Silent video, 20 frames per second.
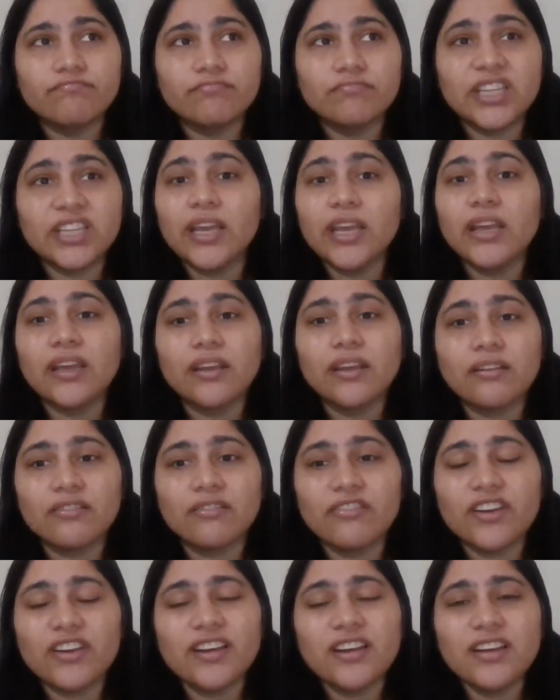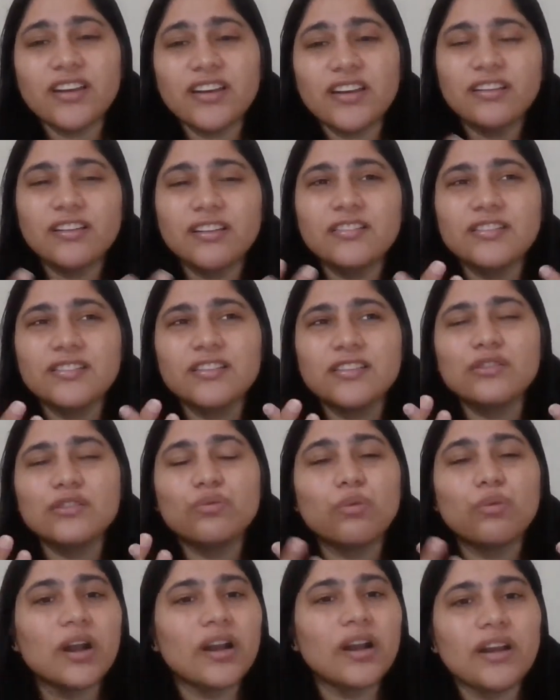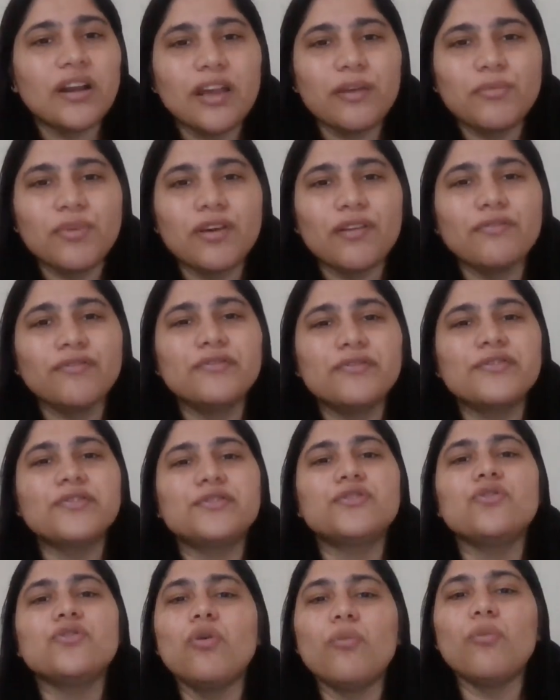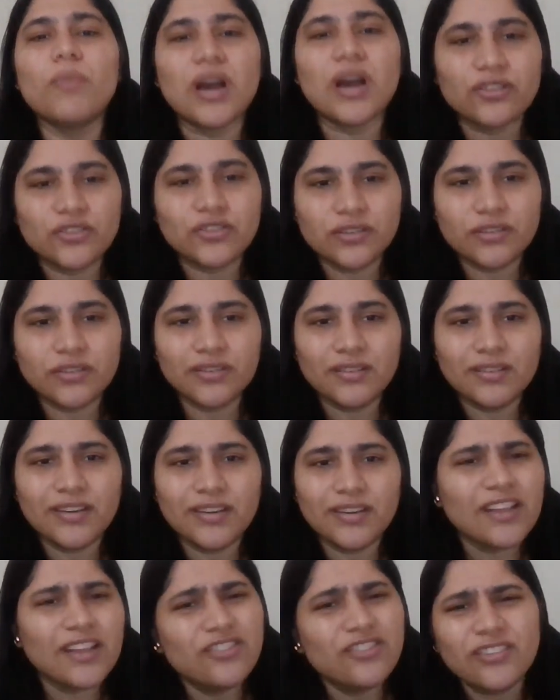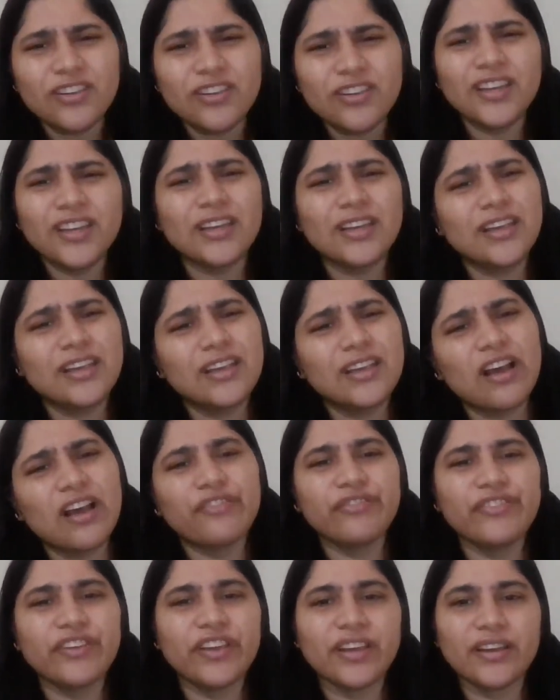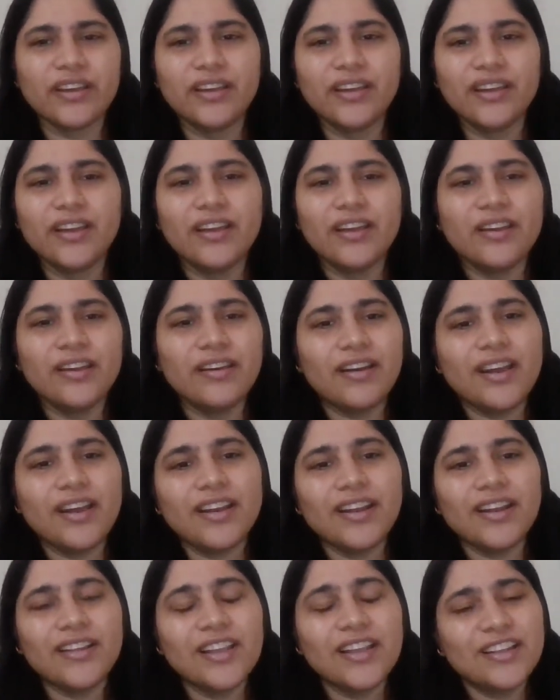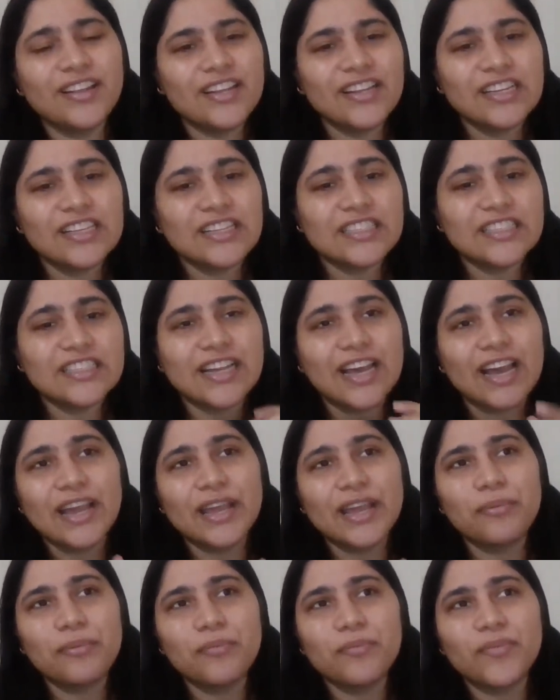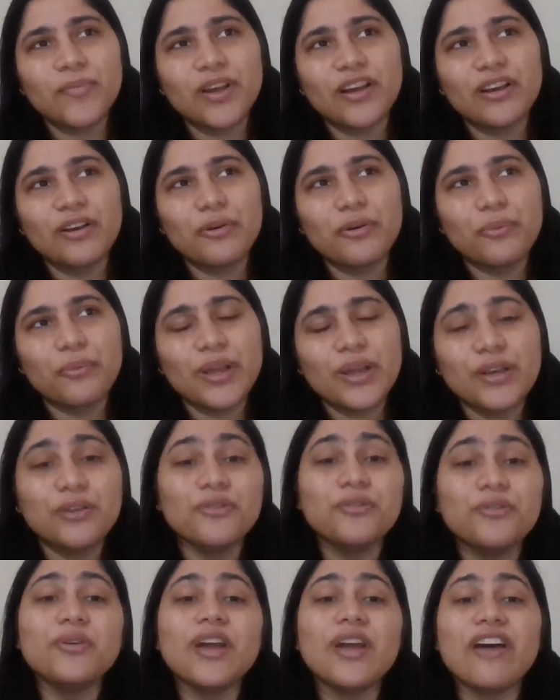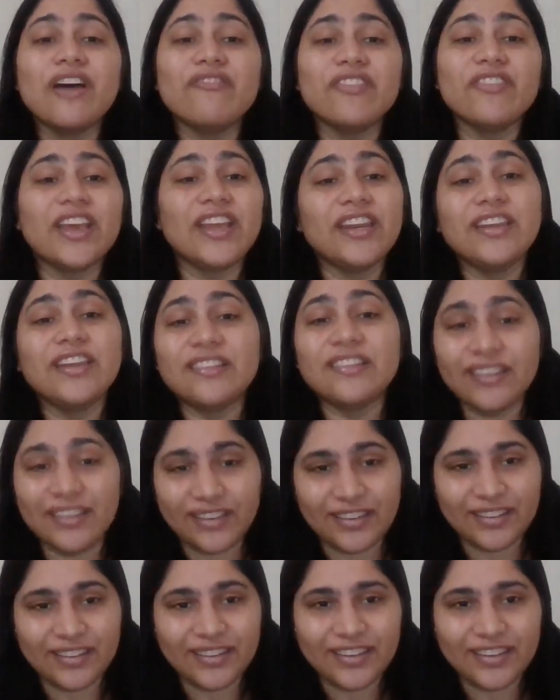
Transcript: thing wherein there's this one time you have so much tension in it, kafi hai, right? And then there is time when you don't have anything,